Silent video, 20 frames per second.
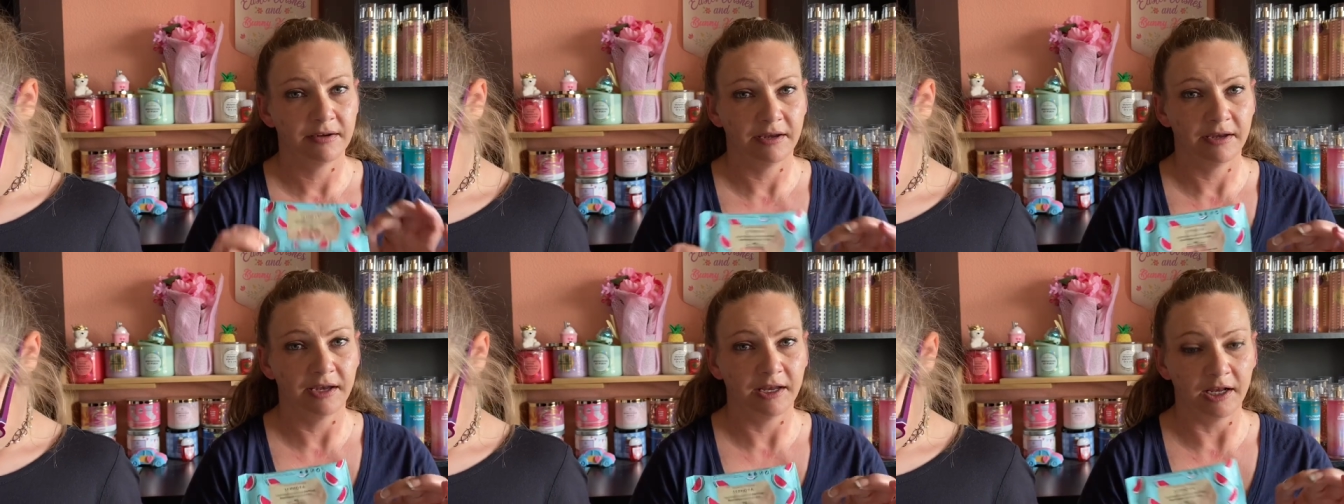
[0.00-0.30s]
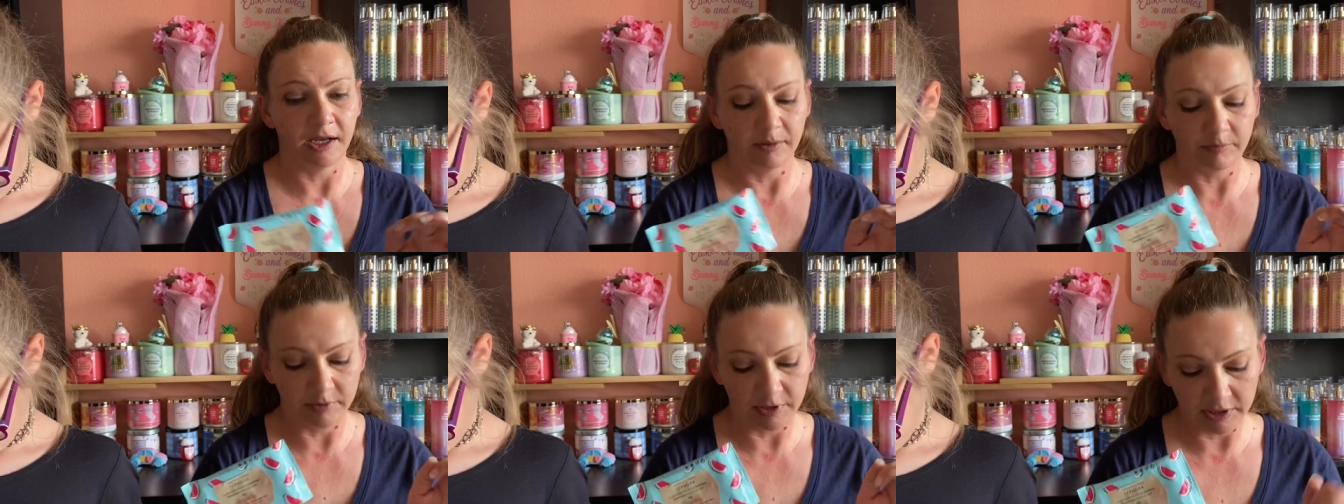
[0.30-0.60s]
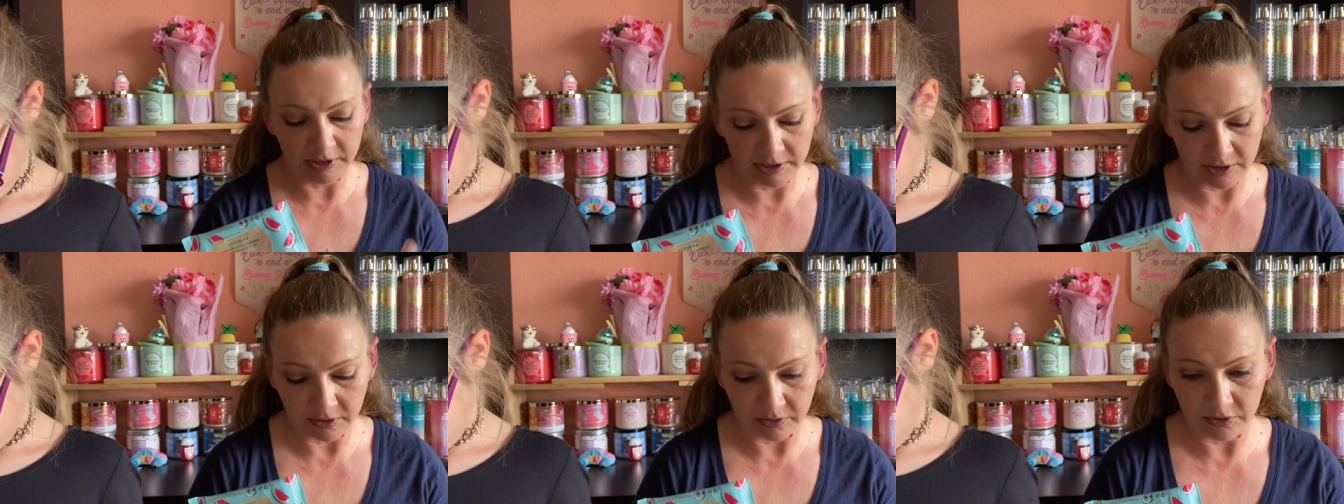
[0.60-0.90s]
and I'm gonna
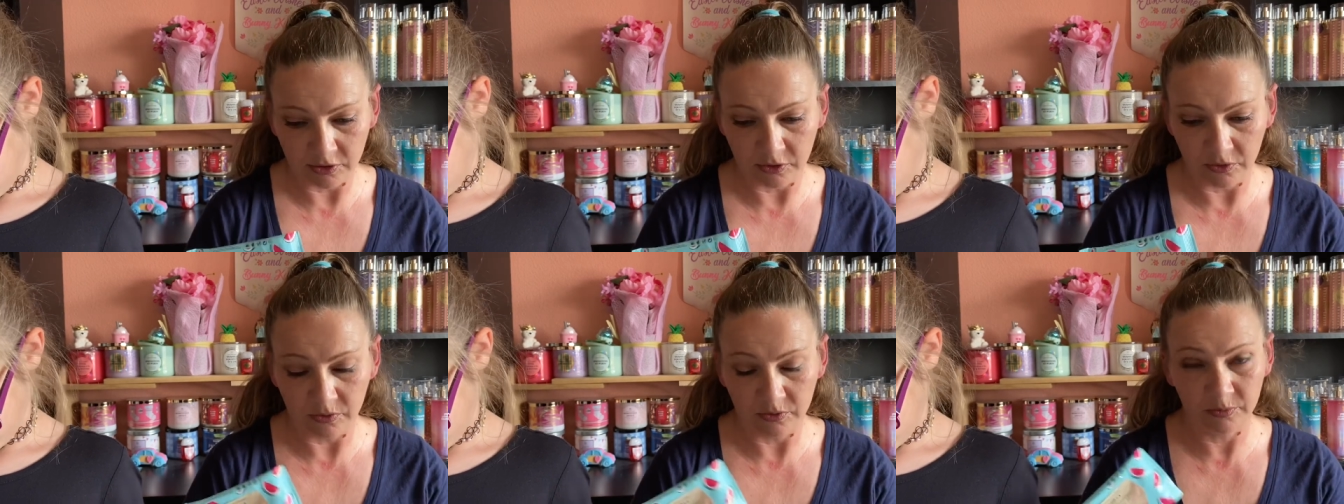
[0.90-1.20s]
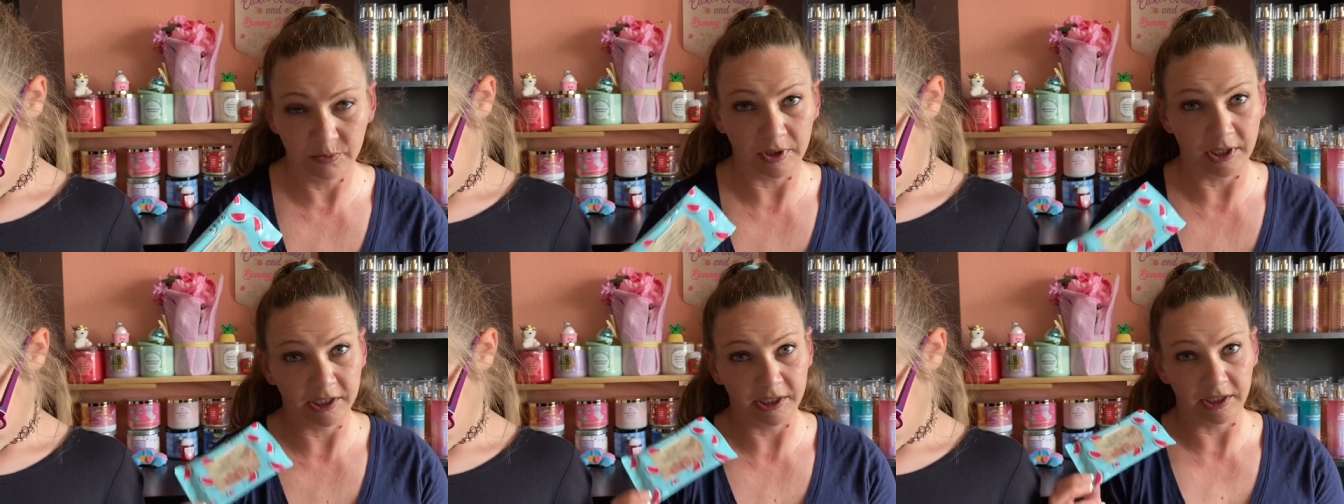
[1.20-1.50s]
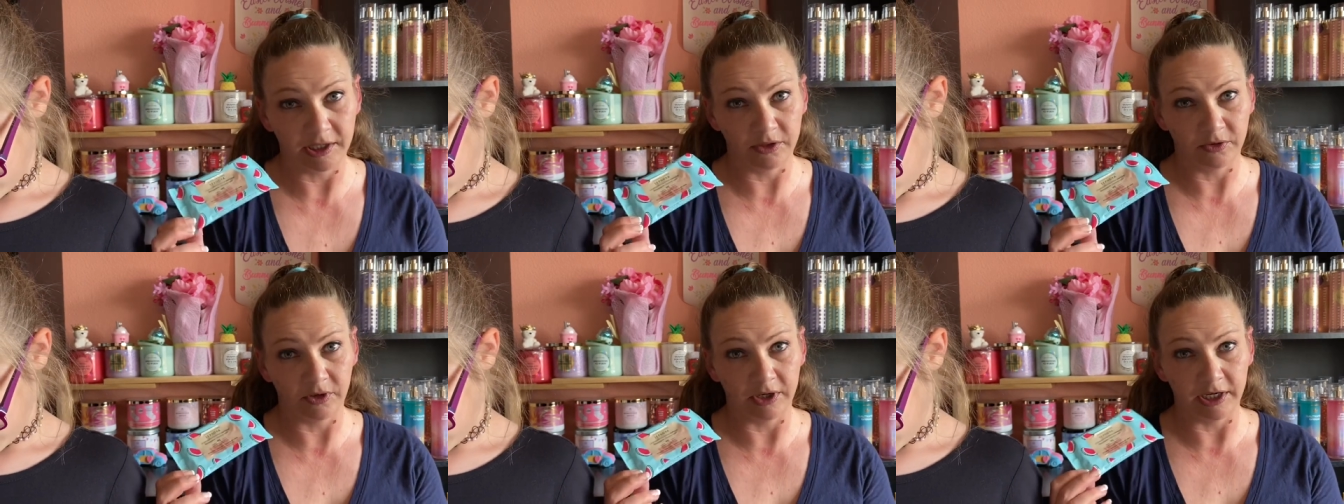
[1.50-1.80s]
tell you it's probably
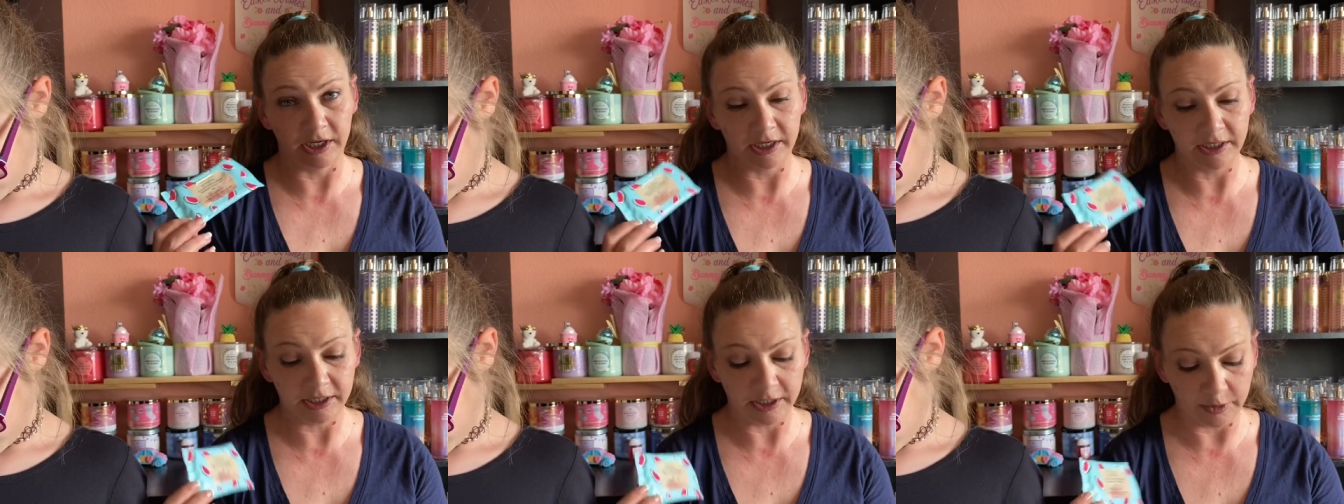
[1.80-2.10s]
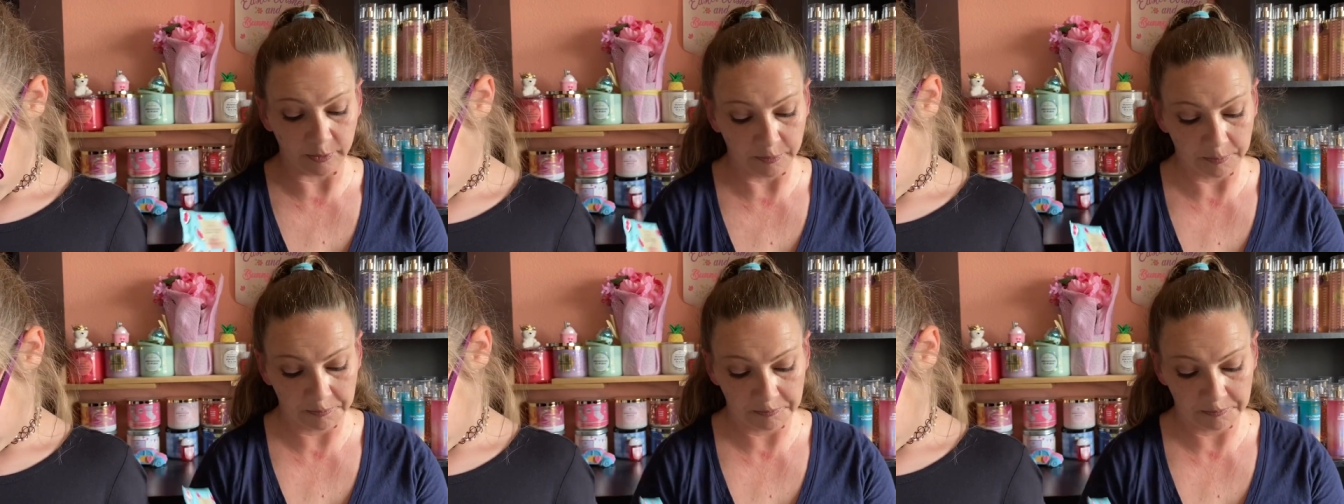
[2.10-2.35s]
not a great idea.